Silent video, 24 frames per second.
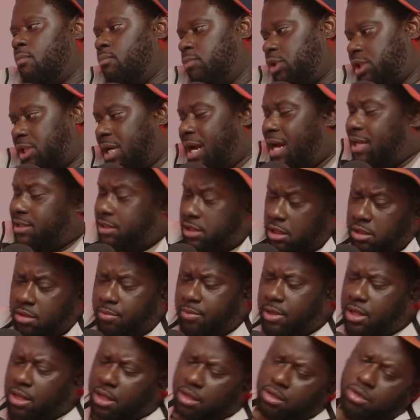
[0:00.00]
Sean said to
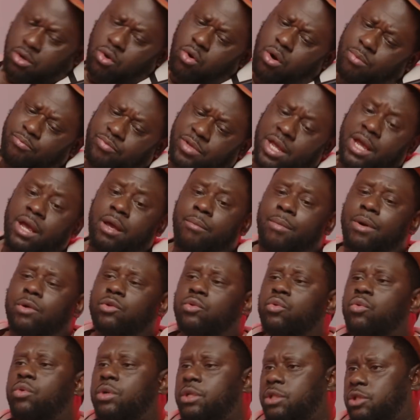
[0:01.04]
me, like, yo, I'm thinking about
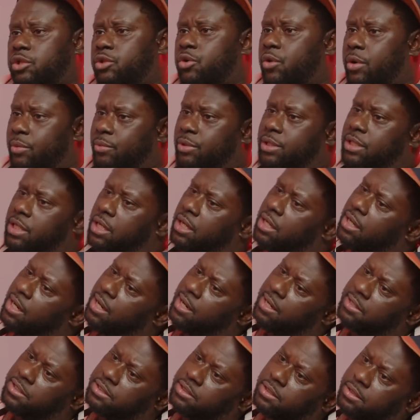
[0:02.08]
doing this joint with
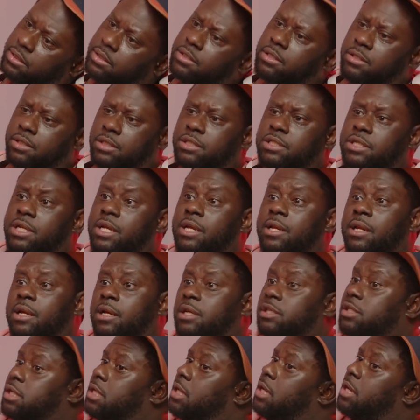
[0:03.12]
DNA Conceited
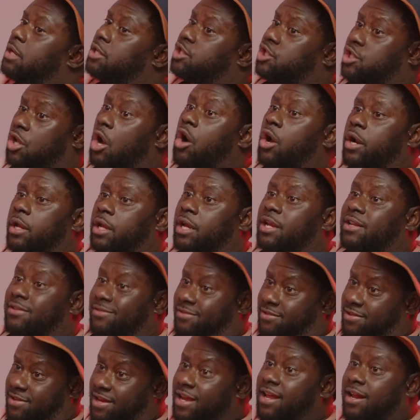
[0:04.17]
because it started.
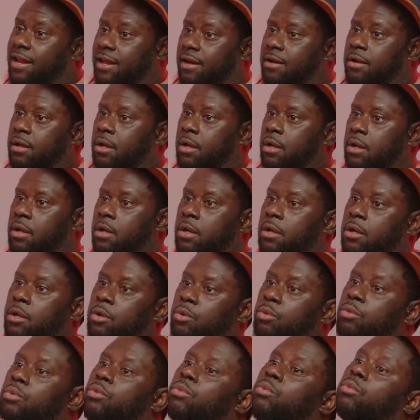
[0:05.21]
Conceited
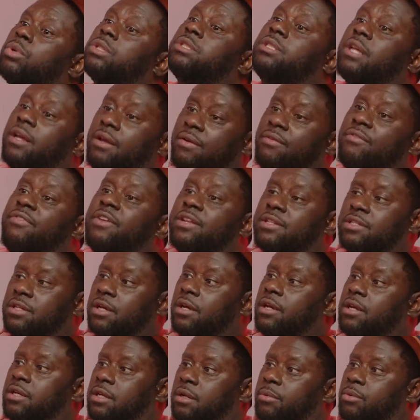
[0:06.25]
mm-hmm. was the inventor
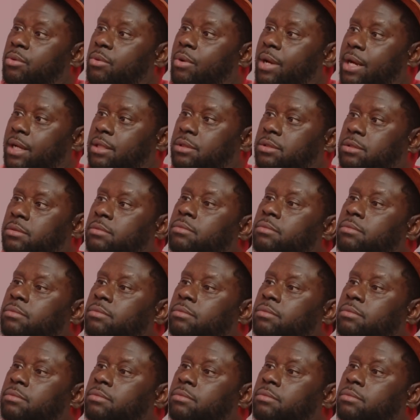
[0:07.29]
in the Yeah, DNA